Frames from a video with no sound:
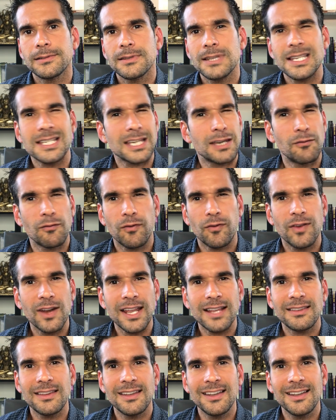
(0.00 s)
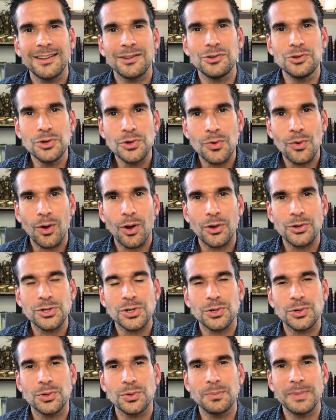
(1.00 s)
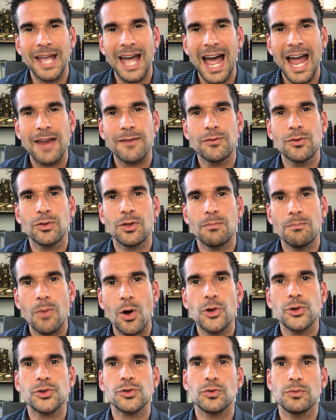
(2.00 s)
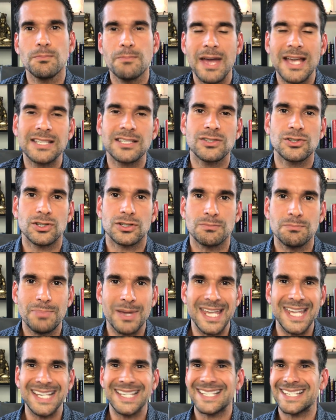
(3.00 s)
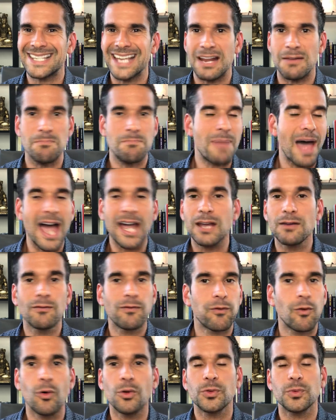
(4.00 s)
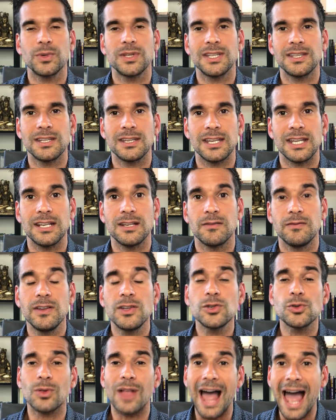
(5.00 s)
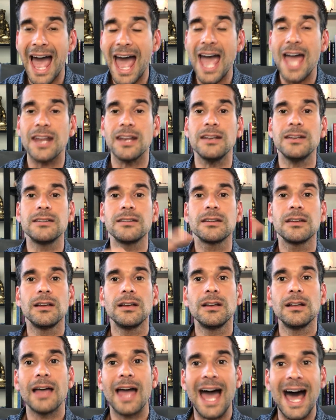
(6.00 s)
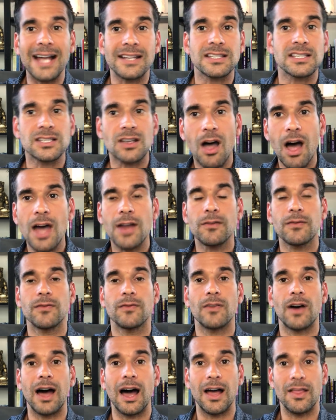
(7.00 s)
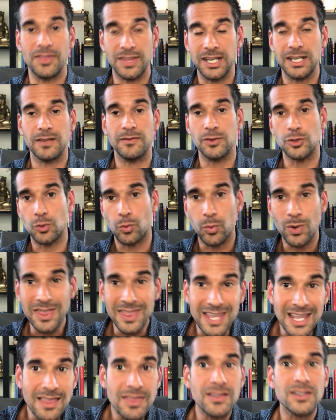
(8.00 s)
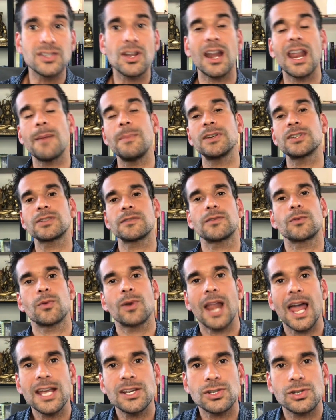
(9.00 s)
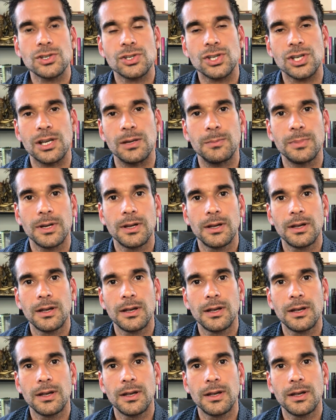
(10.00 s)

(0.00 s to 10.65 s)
There's conflicting neurological, behavioral, emotional messages being sent back and forth within the individual and outside of the individual, within the dynamics of the relationship.